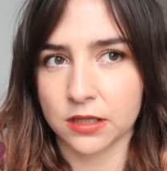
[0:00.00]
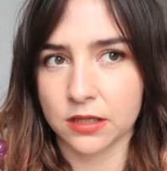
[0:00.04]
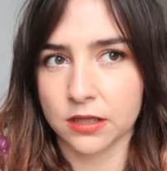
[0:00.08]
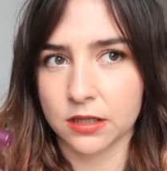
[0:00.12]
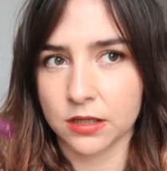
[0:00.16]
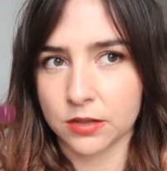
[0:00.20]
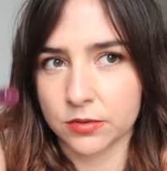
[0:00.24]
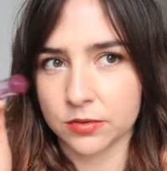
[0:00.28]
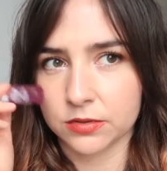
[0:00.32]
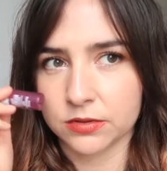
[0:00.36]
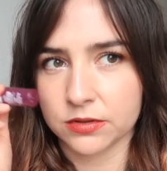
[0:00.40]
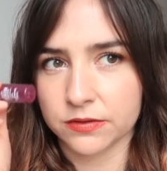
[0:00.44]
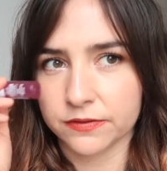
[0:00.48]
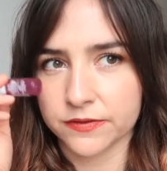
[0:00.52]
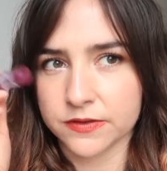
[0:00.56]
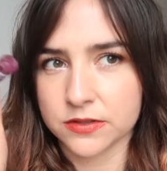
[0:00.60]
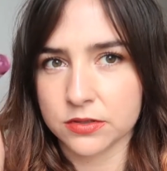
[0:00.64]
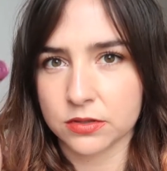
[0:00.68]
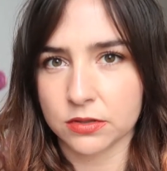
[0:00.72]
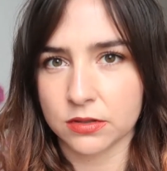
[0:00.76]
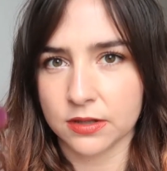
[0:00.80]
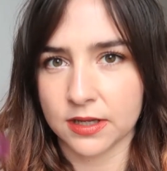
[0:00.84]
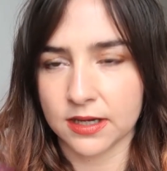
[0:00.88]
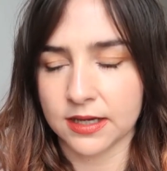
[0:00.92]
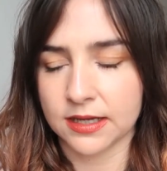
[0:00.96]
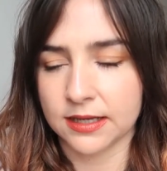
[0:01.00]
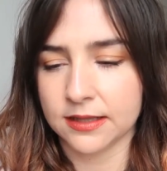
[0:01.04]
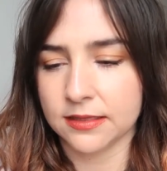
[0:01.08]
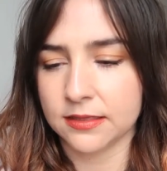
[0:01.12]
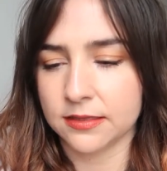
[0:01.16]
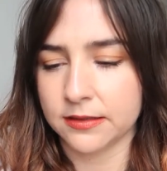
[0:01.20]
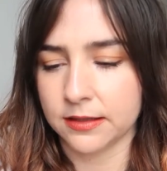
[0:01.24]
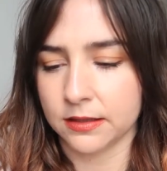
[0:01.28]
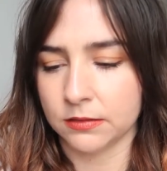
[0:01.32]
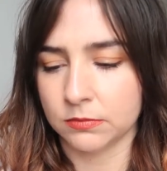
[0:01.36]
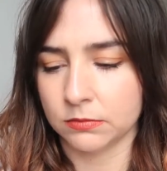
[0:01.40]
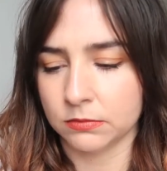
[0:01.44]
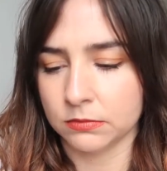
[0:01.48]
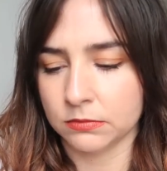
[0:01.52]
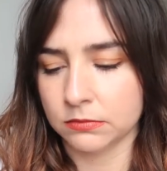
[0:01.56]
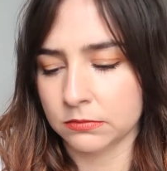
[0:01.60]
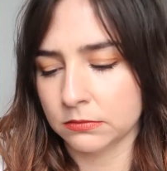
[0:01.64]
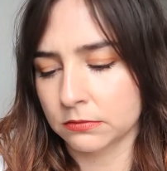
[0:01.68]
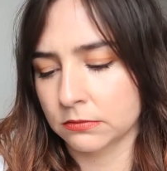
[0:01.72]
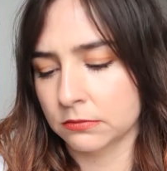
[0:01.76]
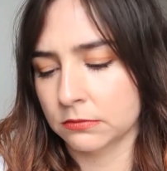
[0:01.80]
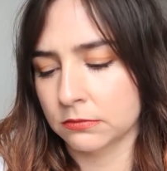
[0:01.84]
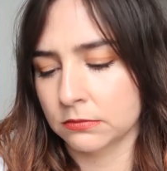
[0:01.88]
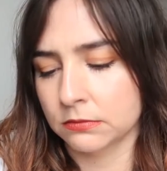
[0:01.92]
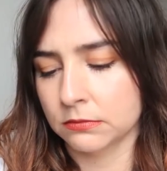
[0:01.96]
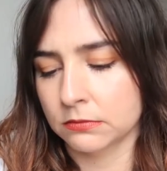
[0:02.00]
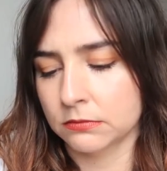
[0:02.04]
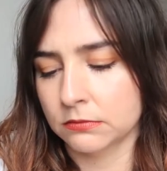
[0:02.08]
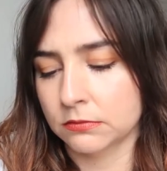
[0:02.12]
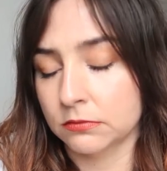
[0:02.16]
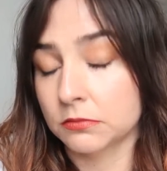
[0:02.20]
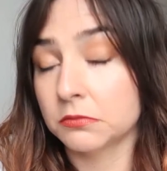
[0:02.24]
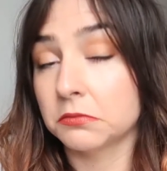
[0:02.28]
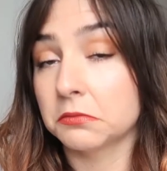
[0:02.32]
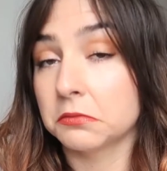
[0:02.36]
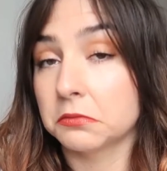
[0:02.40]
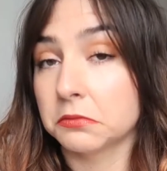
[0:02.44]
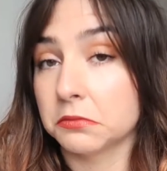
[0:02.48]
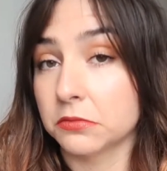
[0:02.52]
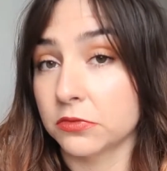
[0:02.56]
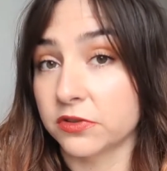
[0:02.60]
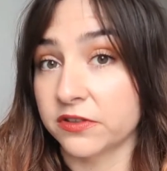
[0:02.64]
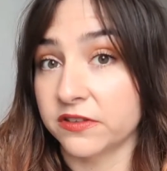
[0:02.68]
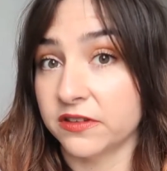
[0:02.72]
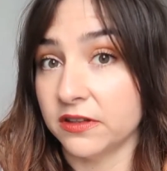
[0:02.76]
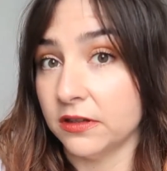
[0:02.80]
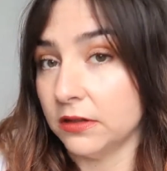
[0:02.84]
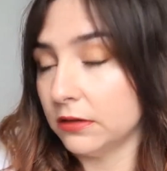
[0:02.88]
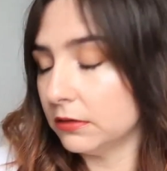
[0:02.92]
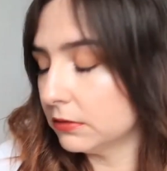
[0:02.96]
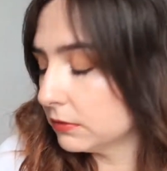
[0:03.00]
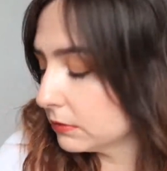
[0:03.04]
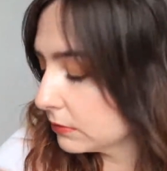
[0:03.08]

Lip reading: I wonder if it's got that in them. We'll see.